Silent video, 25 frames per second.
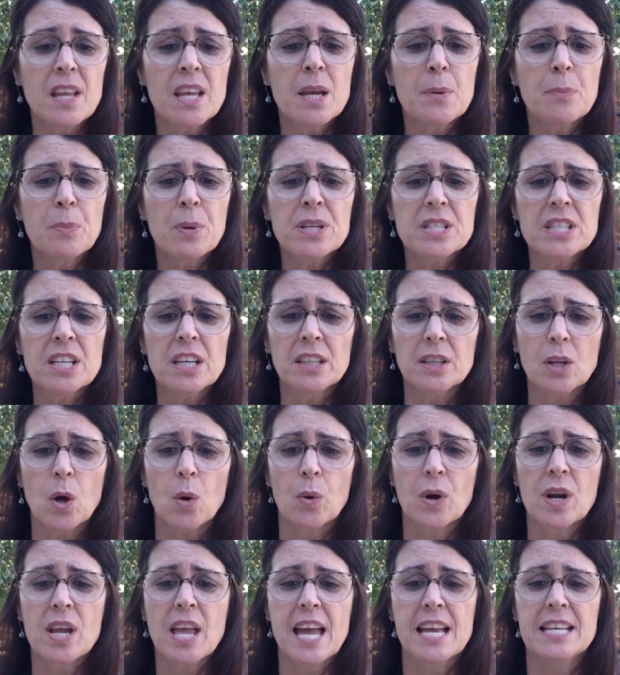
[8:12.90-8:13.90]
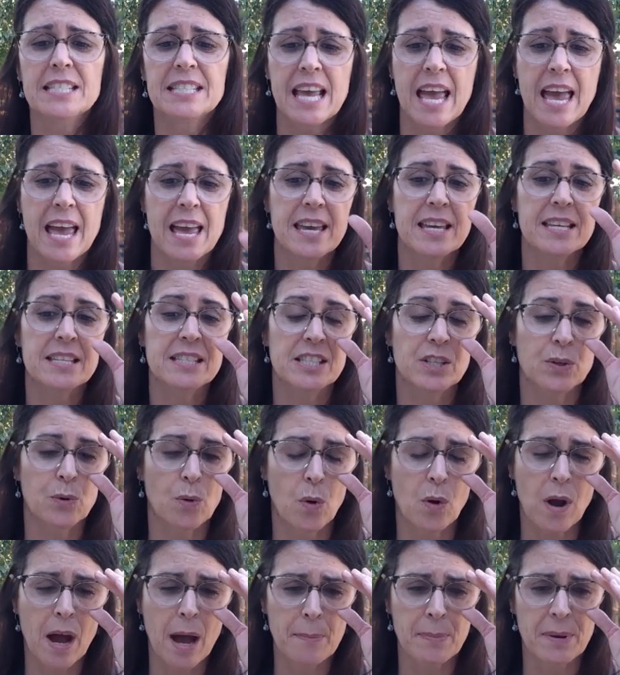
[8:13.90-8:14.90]
He printed a lowercase a and
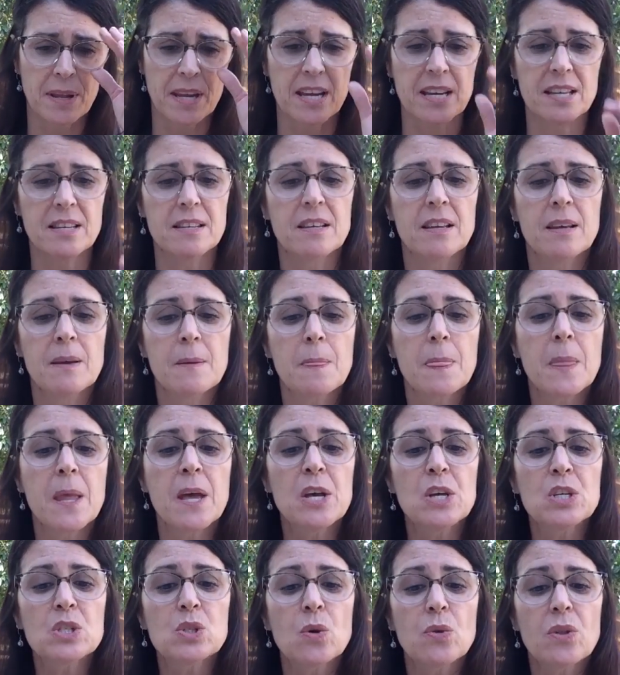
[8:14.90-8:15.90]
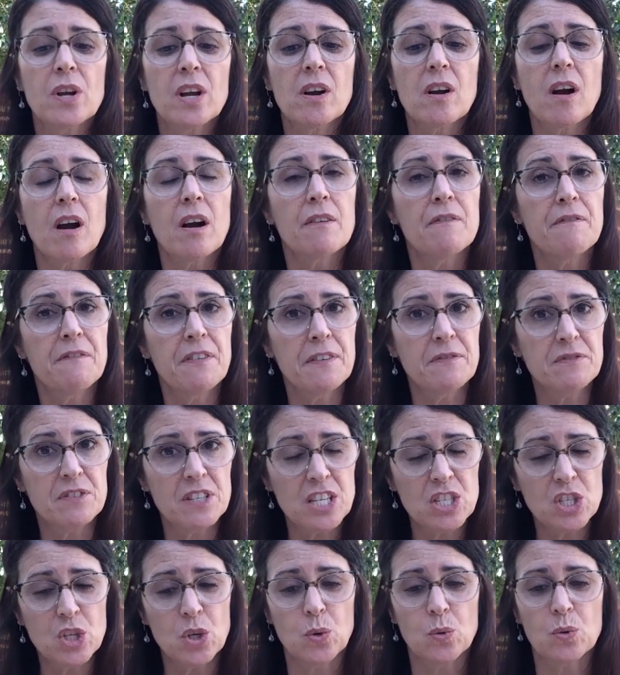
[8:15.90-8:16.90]
Zero copied it. So there are
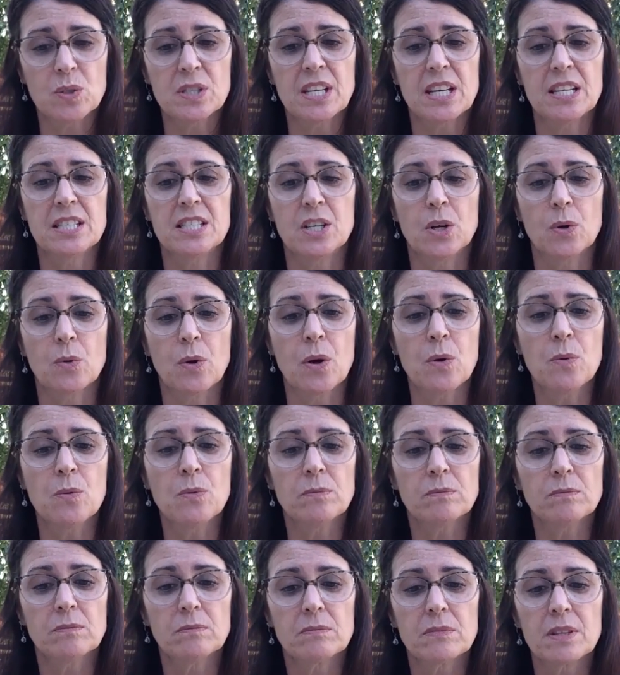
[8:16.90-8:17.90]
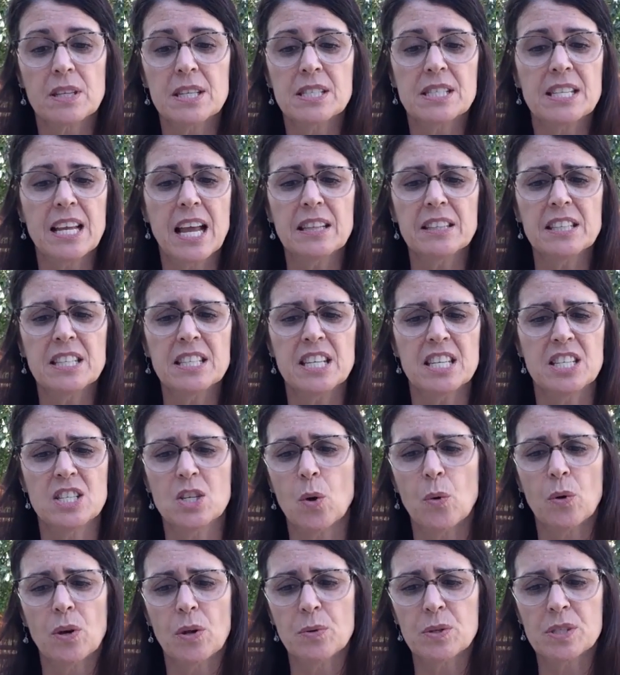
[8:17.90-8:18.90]
52, said Zero. Stanley didn't
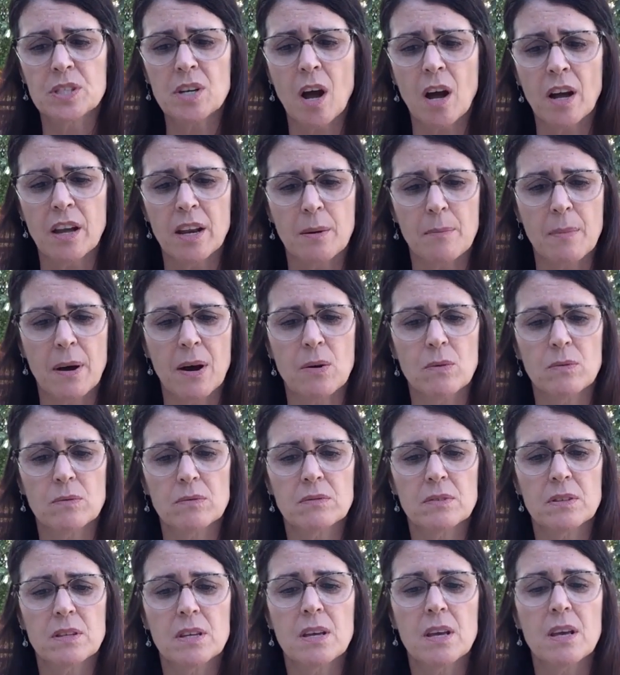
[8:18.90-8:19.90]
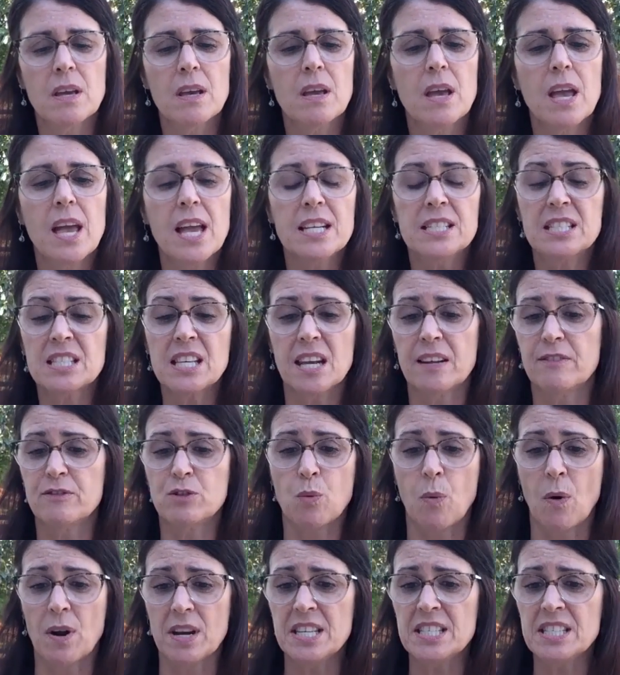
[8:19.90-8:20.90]
know what he was talking about. Instead of
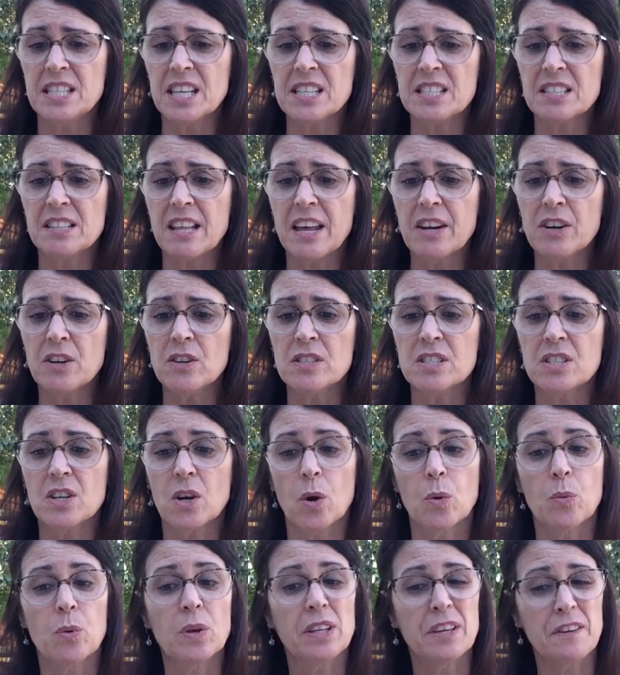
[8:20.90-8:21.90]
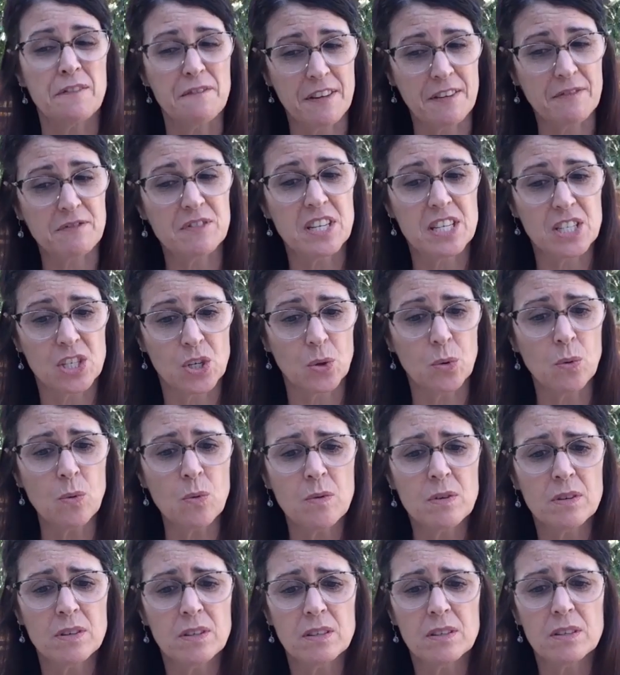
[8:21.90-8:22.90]
26 letters, there are really 52?
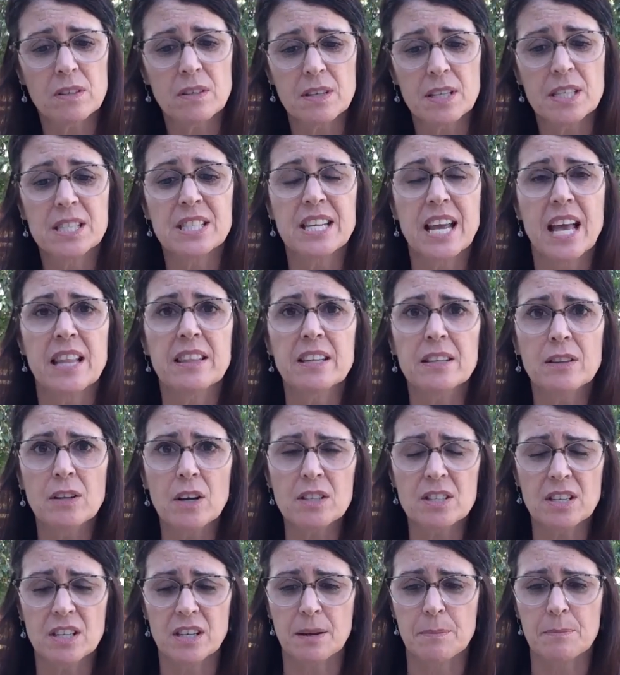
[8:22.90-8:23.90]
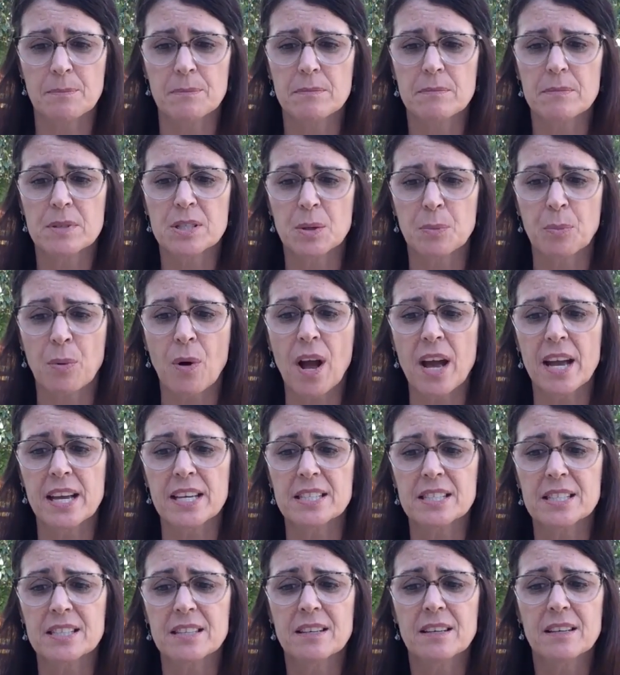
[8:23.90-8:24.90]
Stanley looked at him,
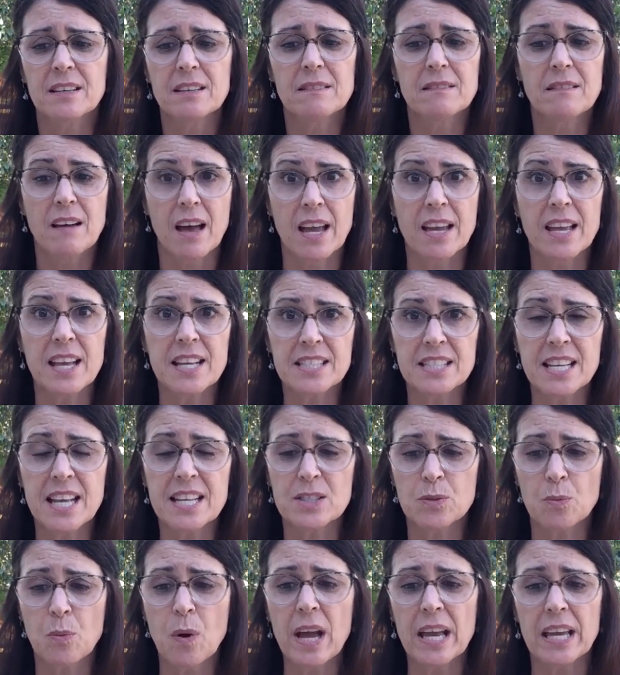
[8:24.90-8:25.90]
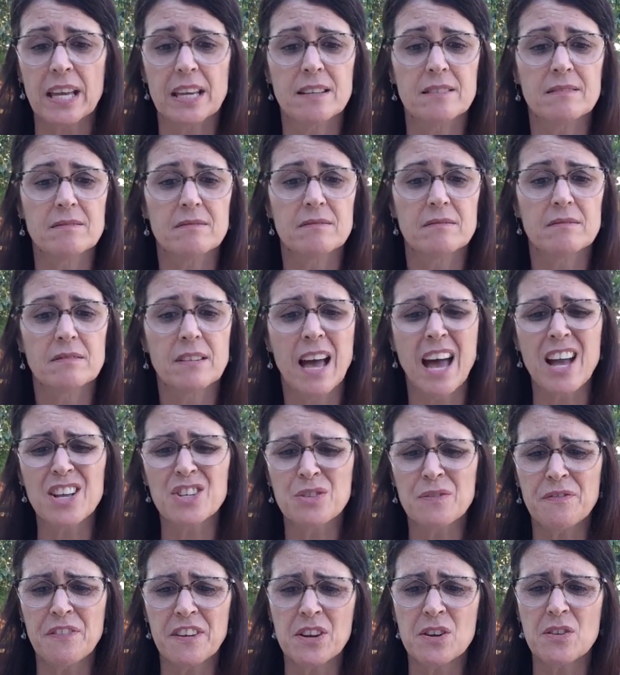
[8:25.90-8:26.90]
surprised. I guess that's right.
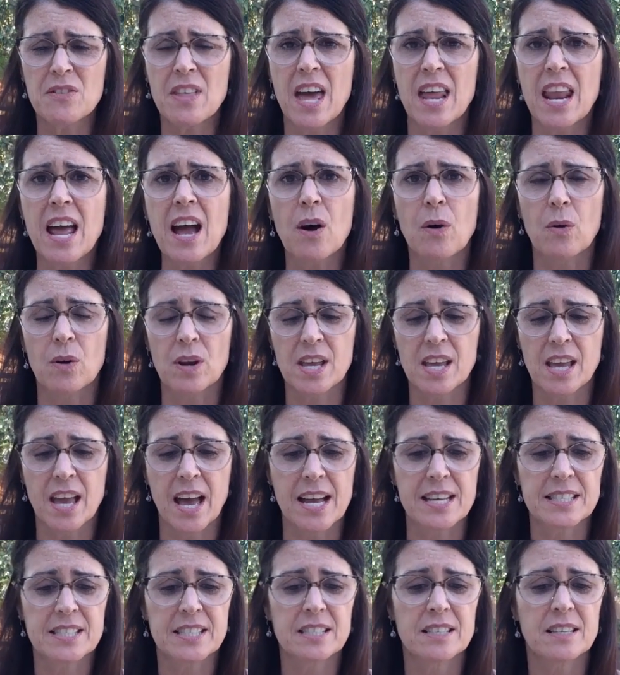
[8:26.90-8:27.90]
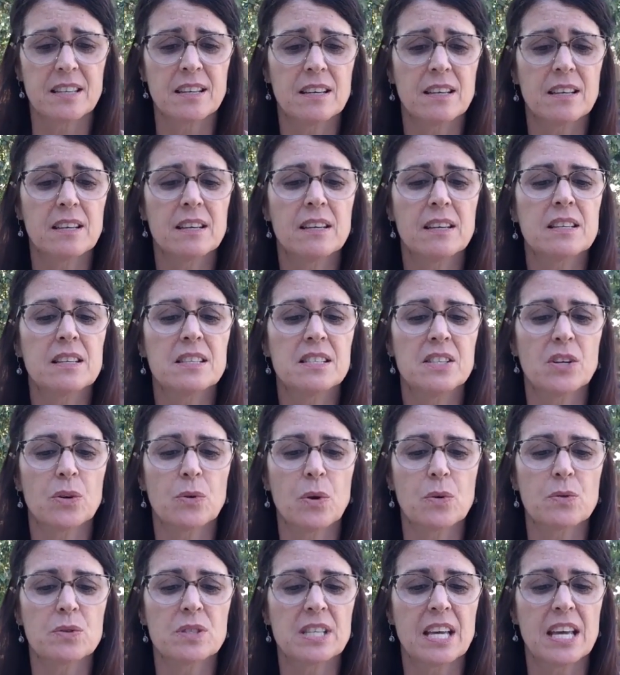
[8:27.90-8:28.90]
How'd you figure that out? He asked.
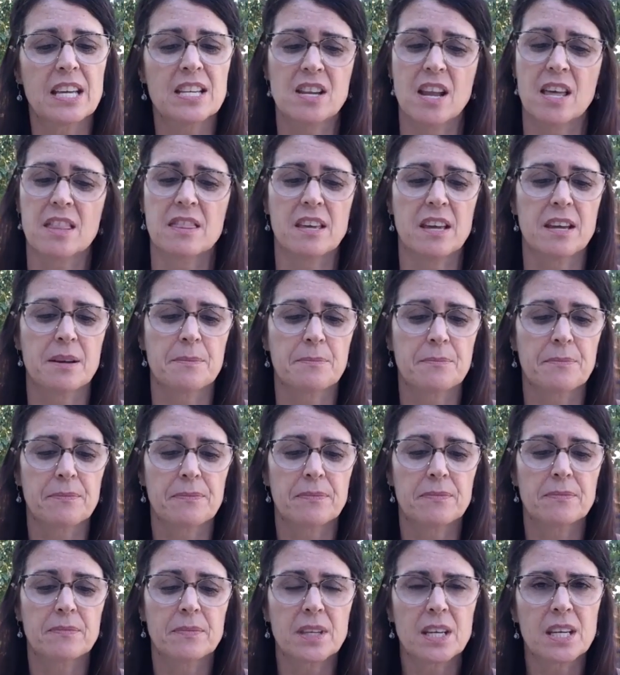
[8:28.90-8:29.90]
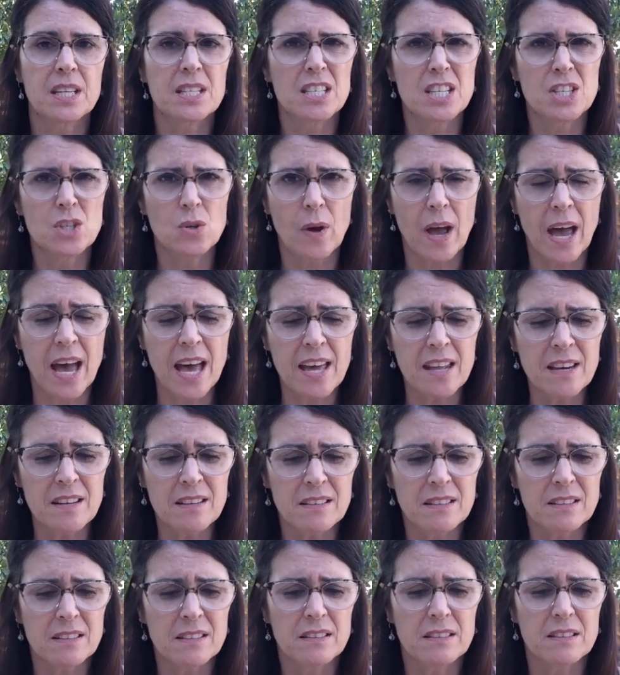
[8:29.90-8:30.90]
Zero said nothing. Did you add?
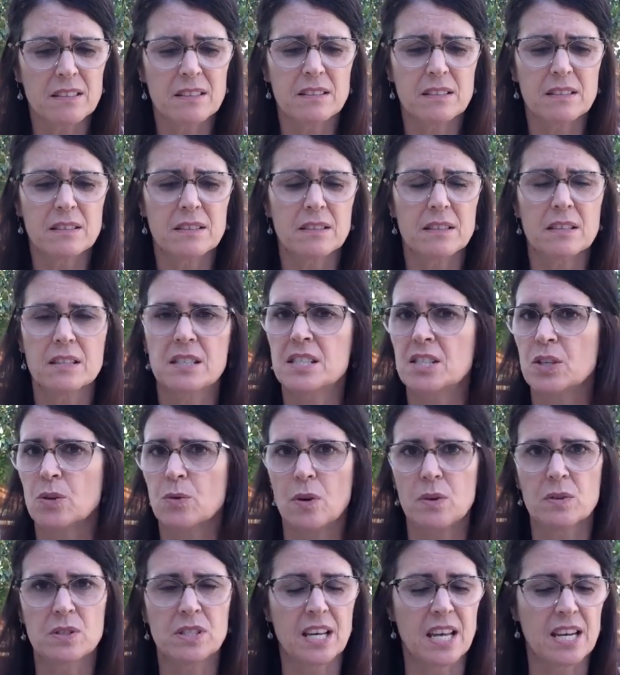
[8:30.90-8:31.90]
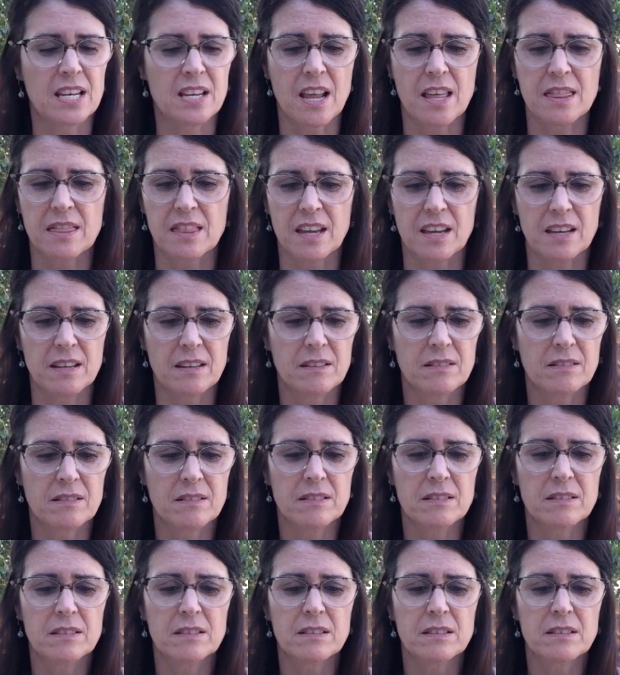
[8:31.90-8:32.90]
Zero said nothing.
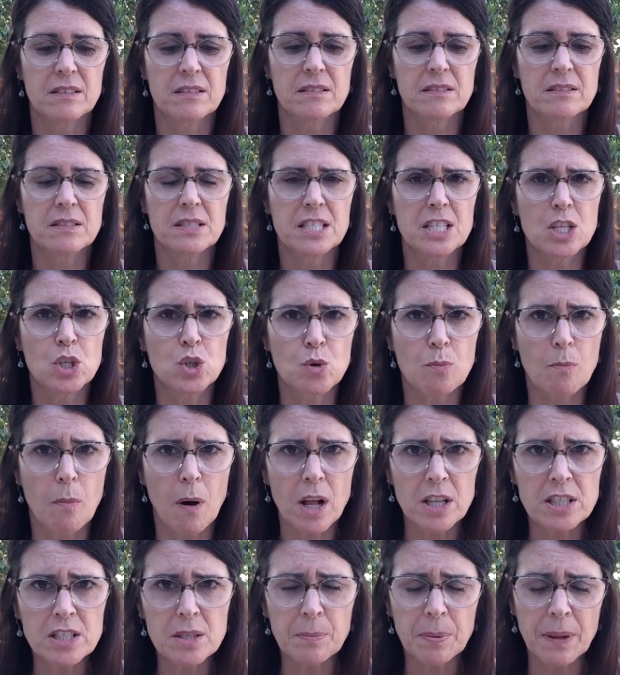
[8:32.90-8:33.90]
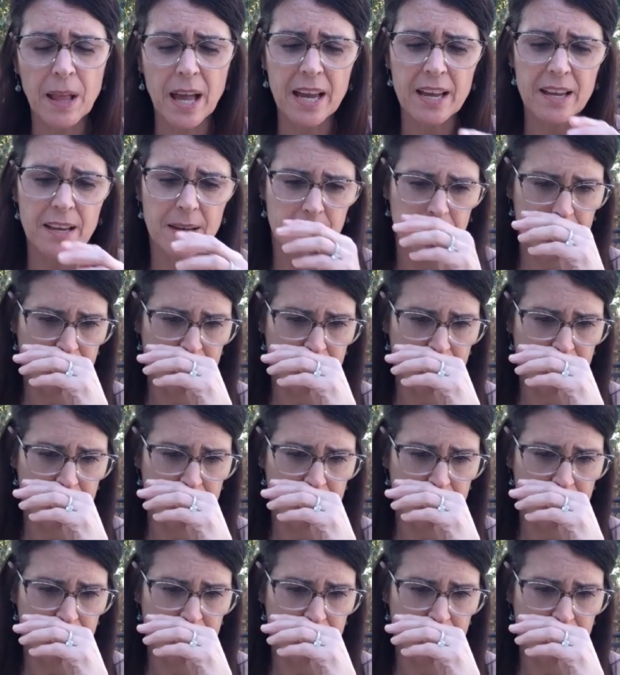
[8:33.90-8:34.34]
Did you multiply?